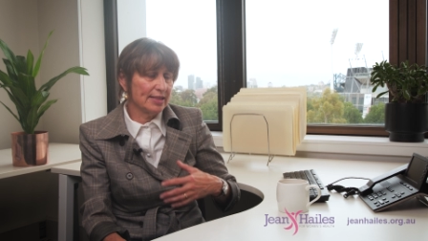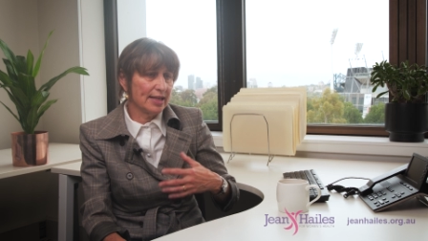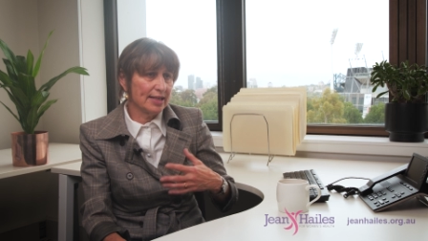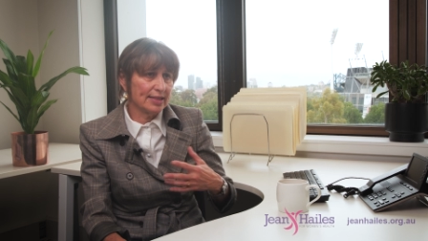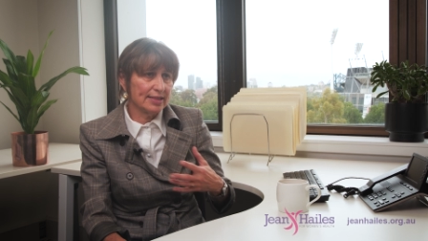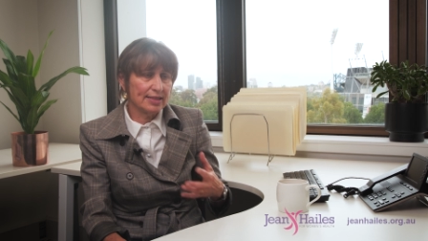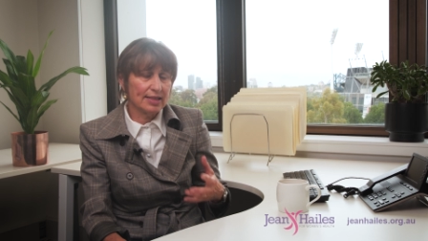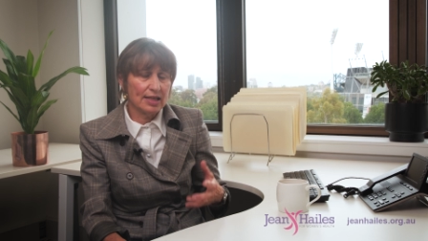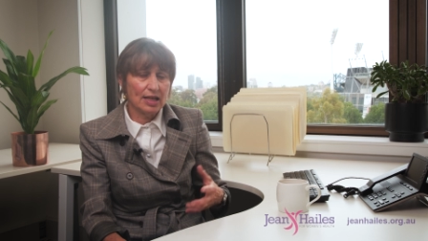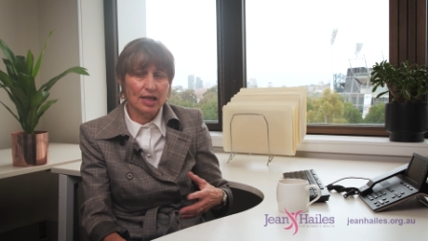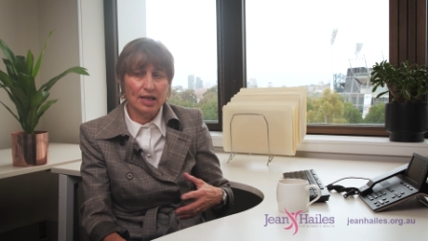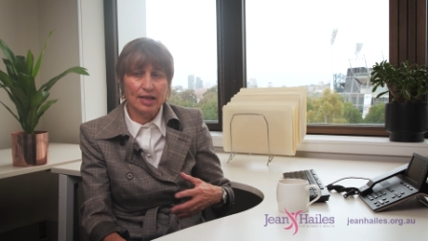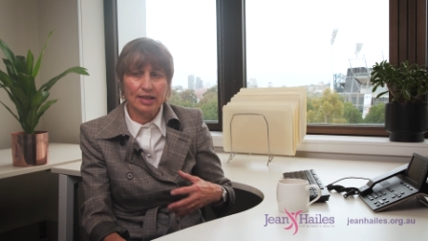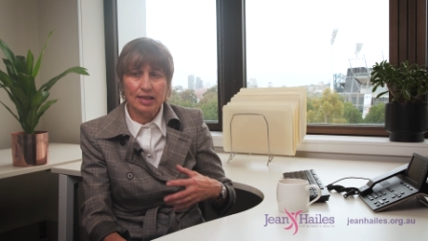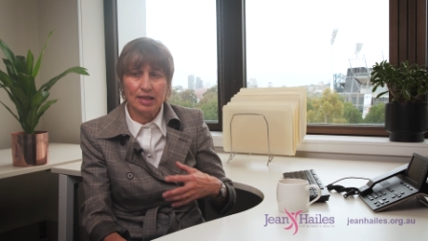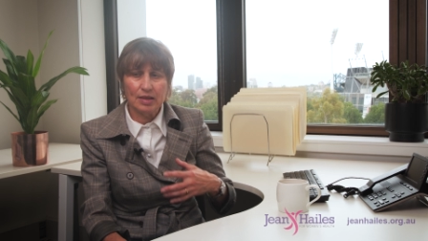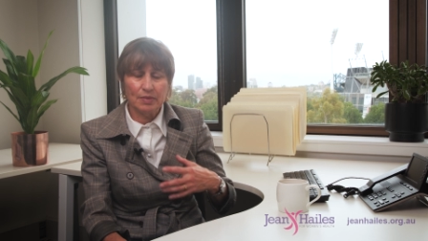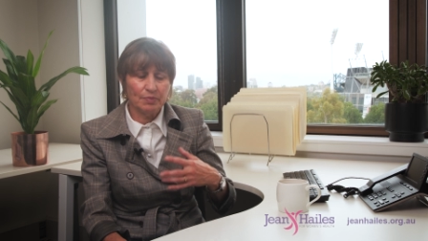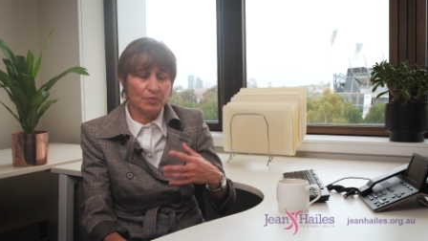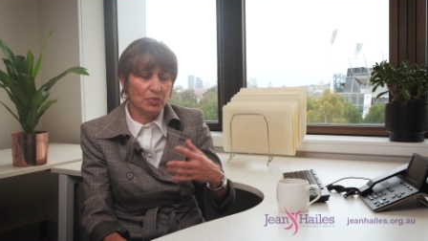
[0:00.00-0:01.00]

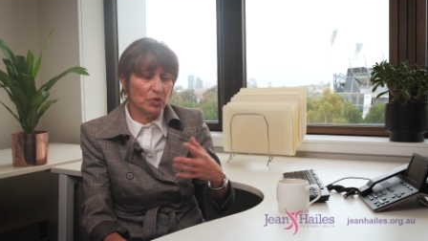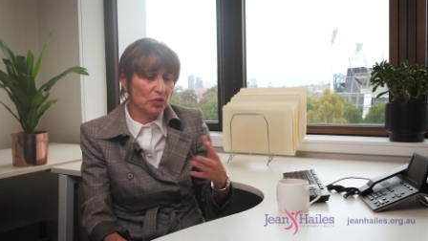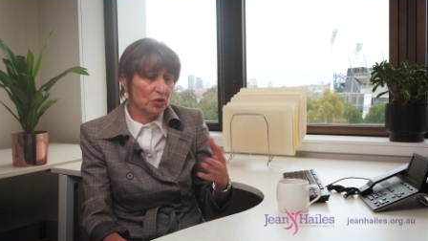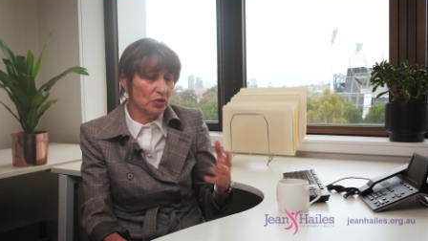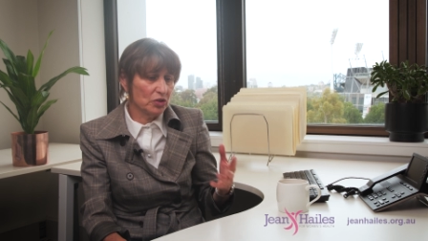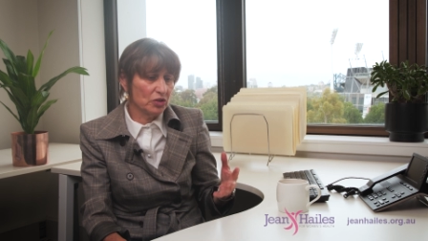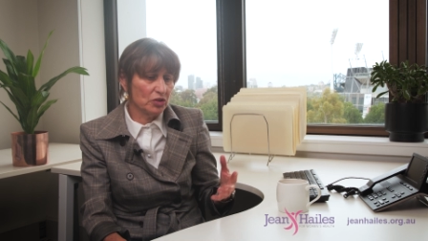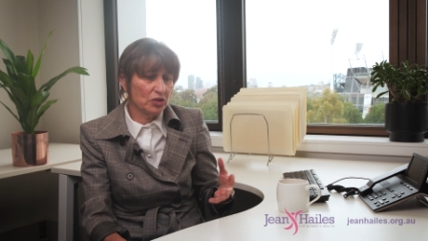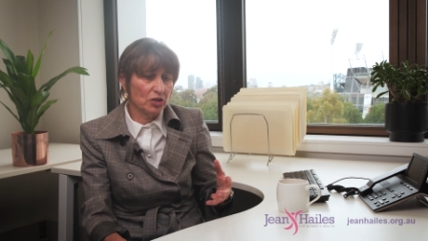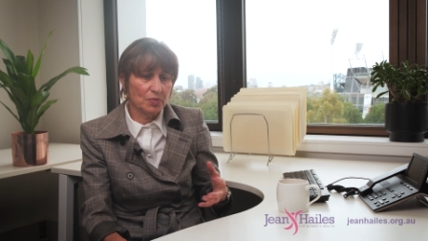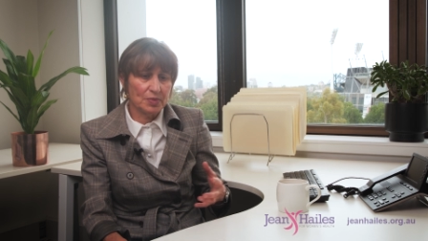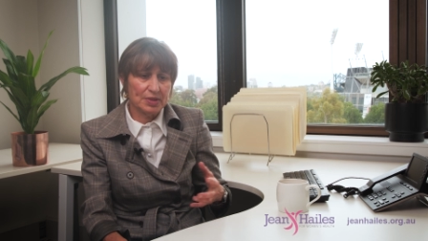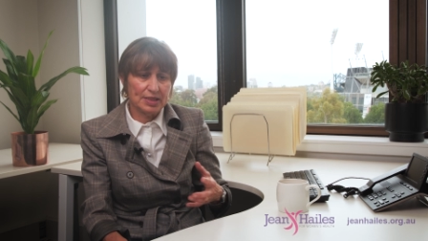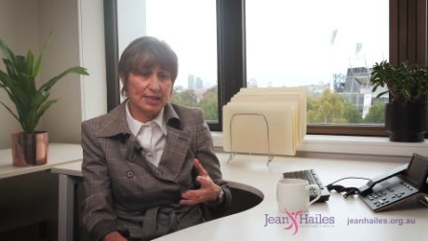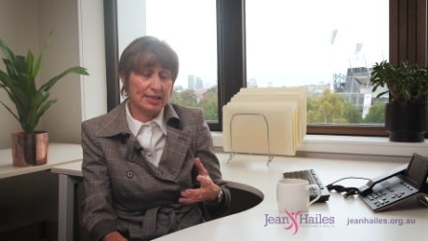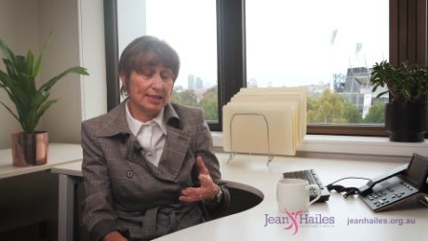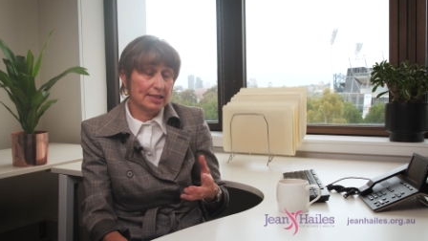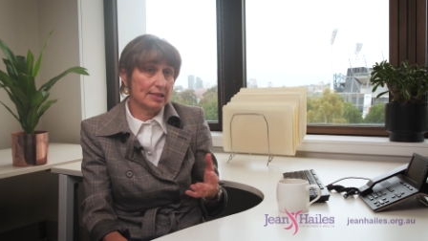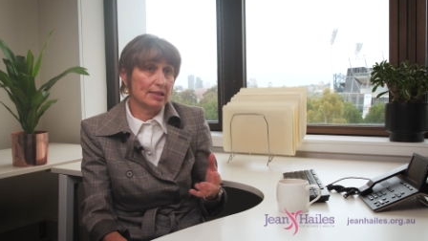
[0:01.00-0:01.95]
anxiety, mood disturbances,